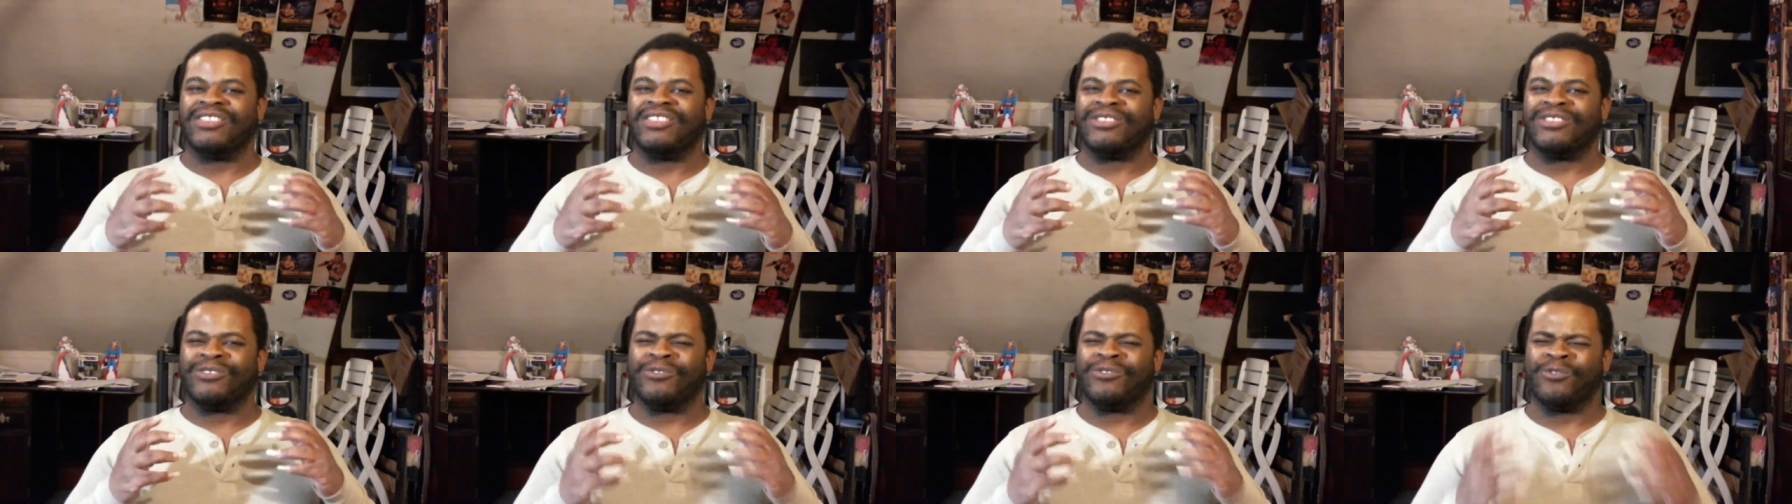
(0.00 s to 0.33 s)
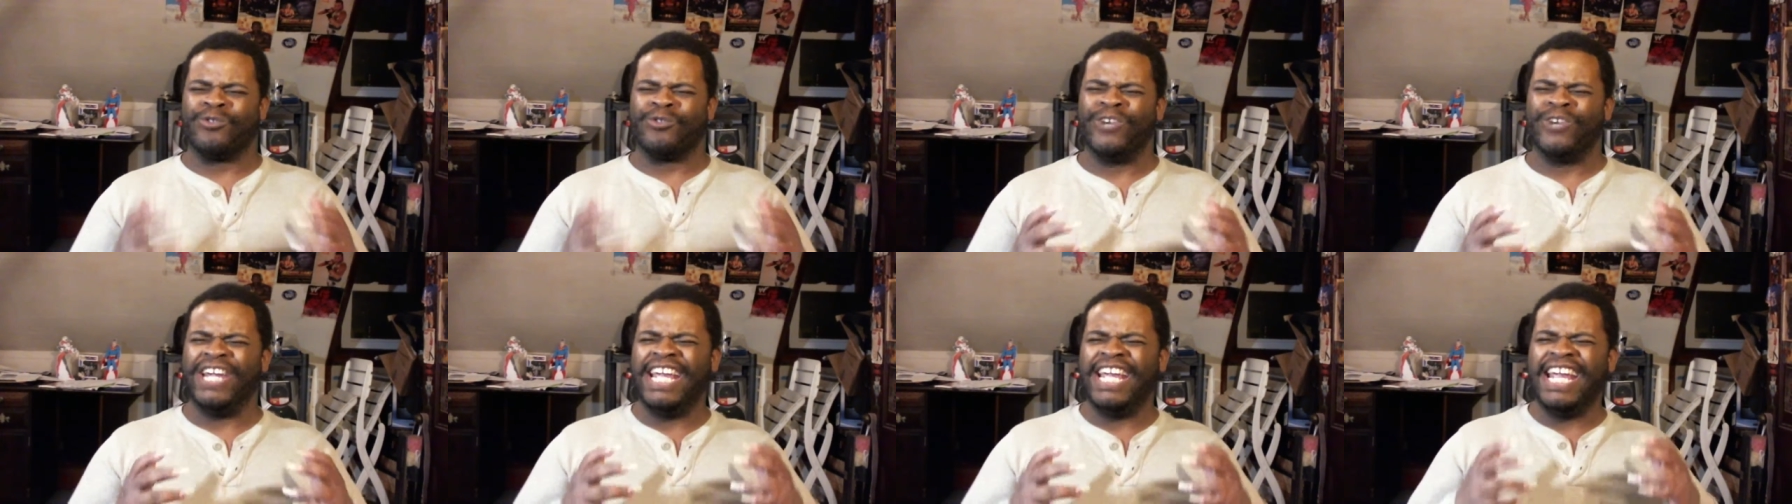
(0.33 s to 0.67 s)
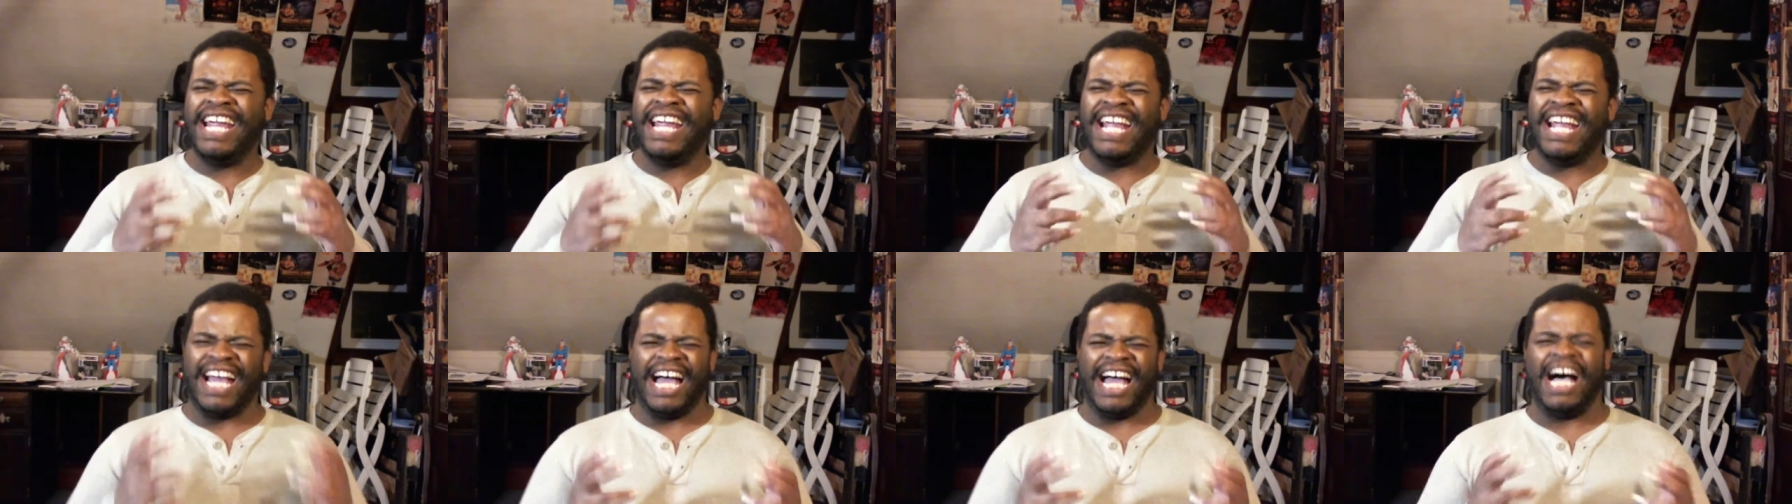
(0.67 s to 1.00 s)

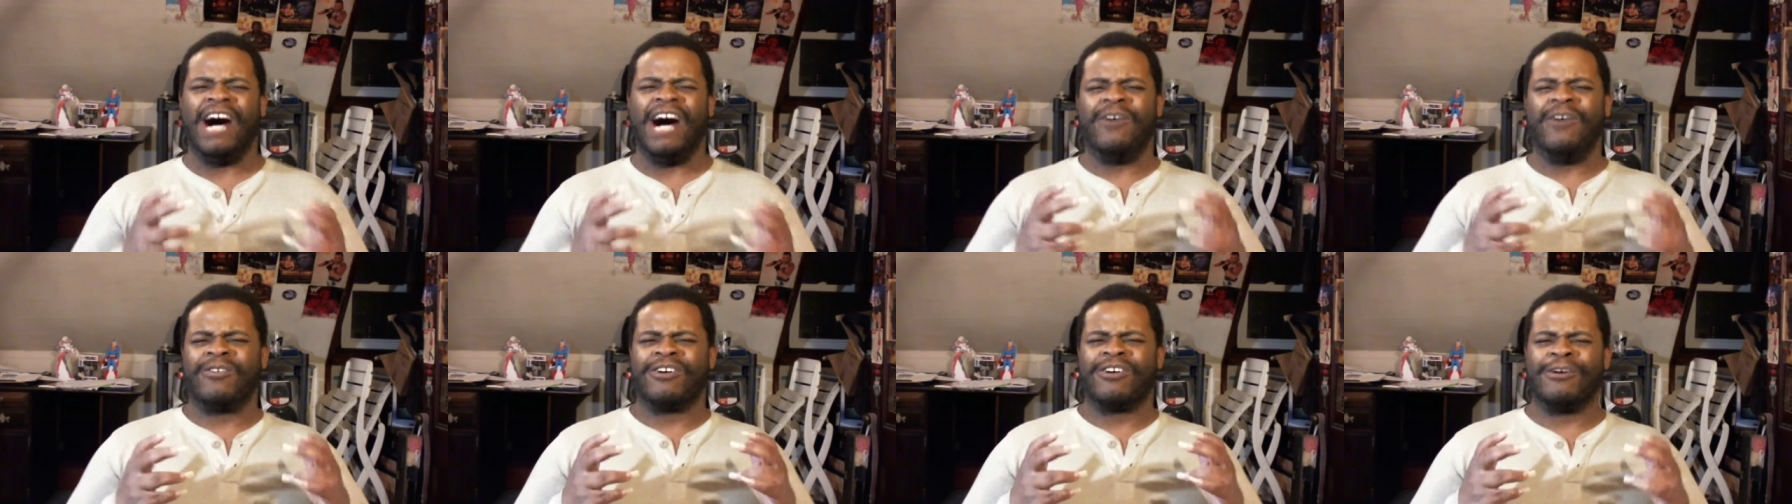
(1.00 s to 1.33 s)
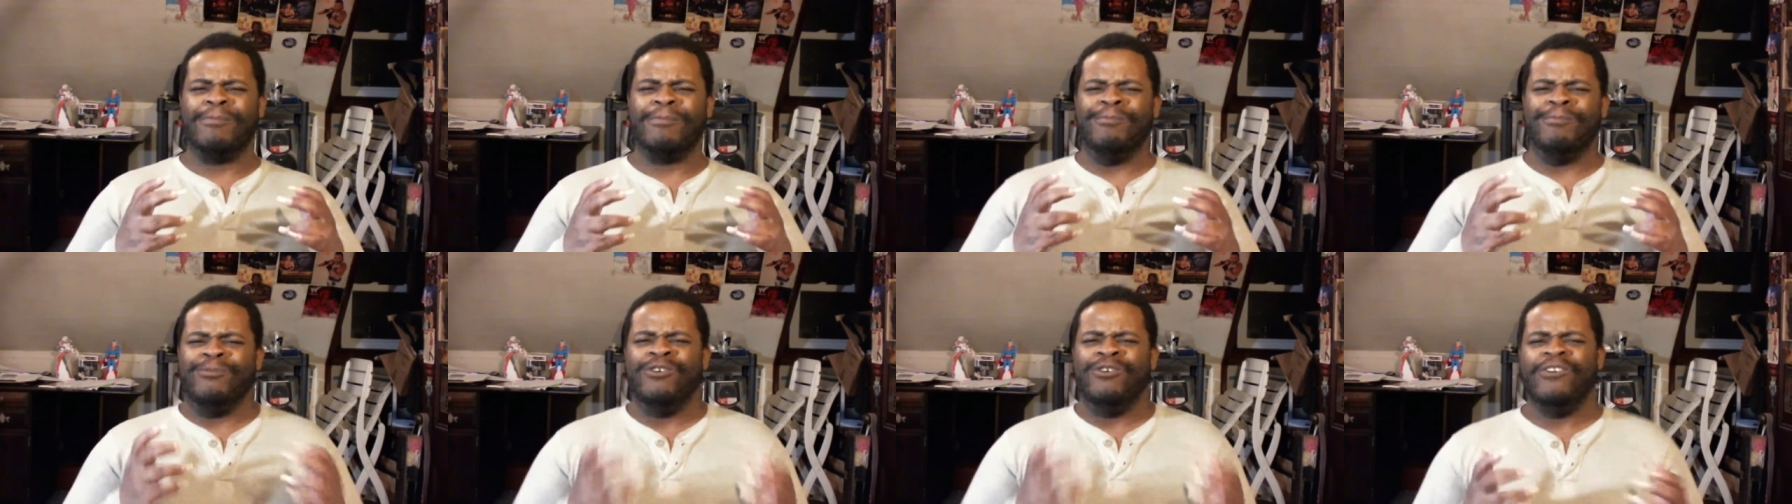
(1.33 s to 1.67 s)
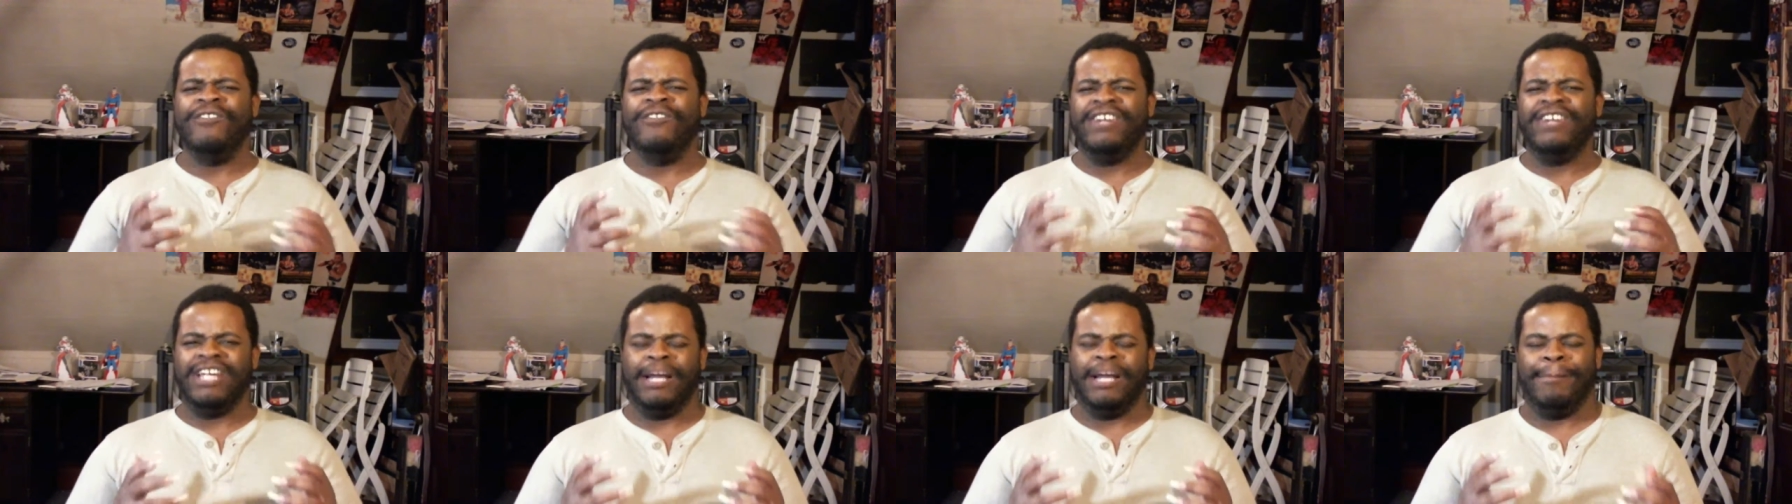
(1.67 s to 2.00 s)
3-hour
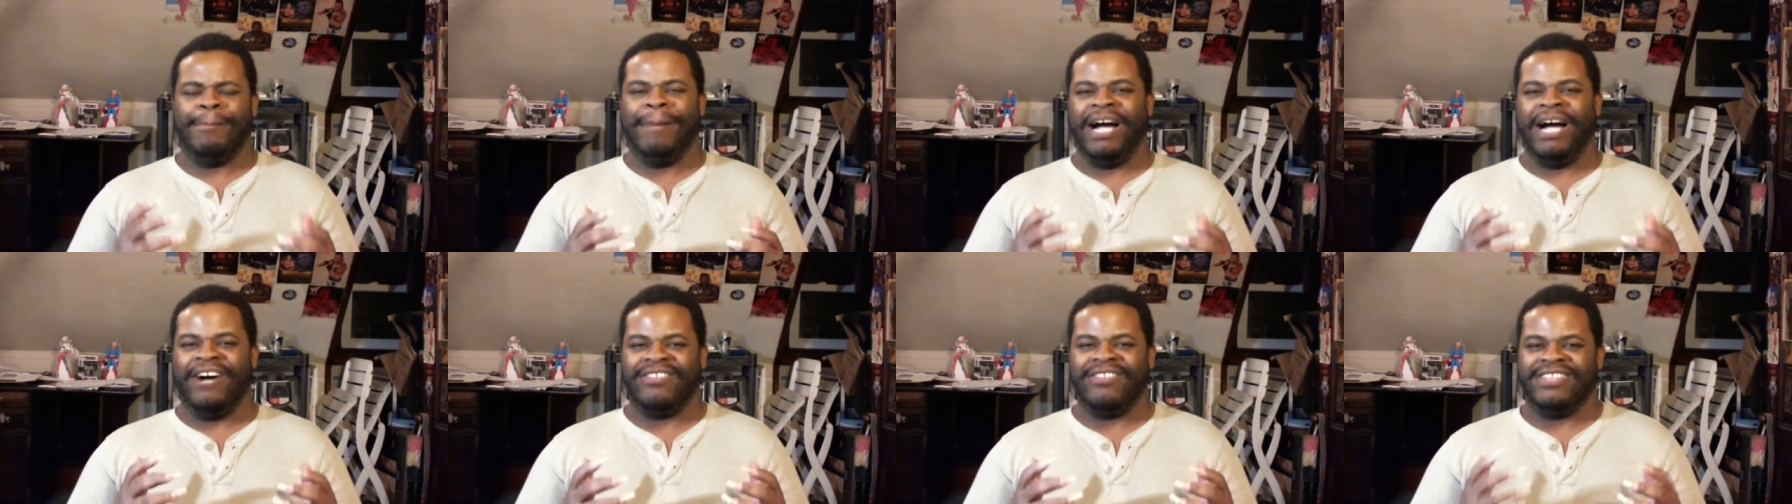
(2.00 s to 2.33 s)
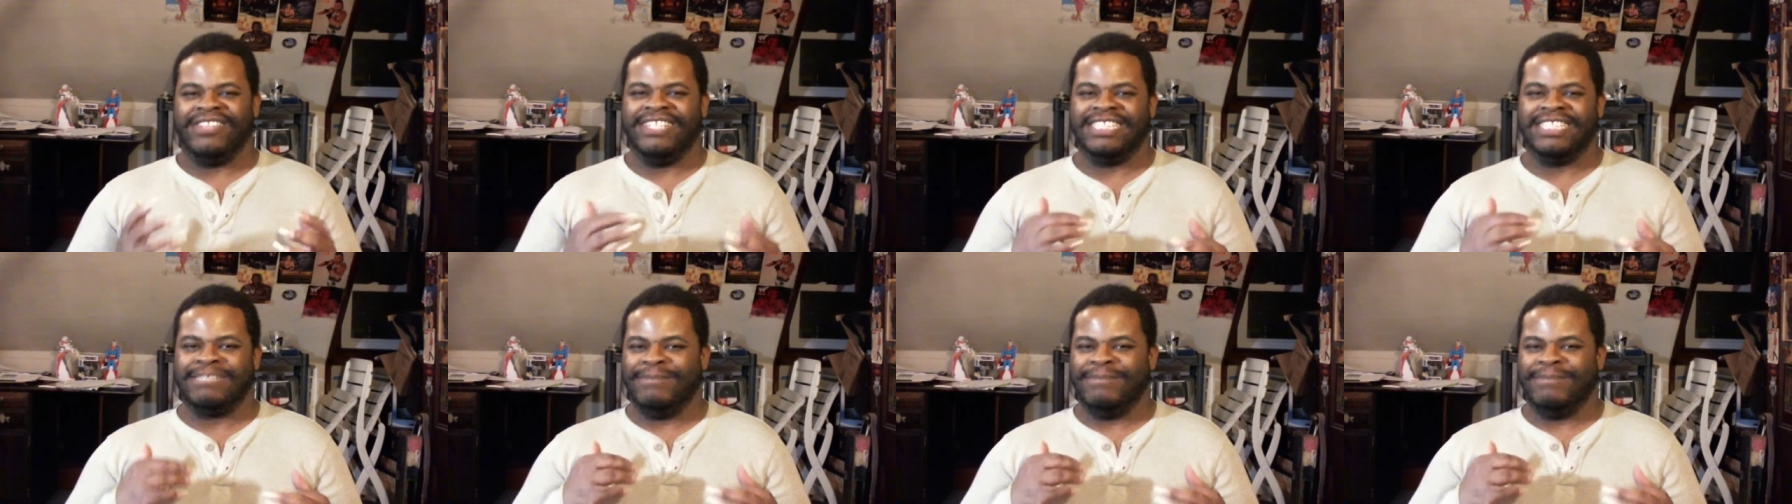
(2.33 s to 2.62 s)
movie about this?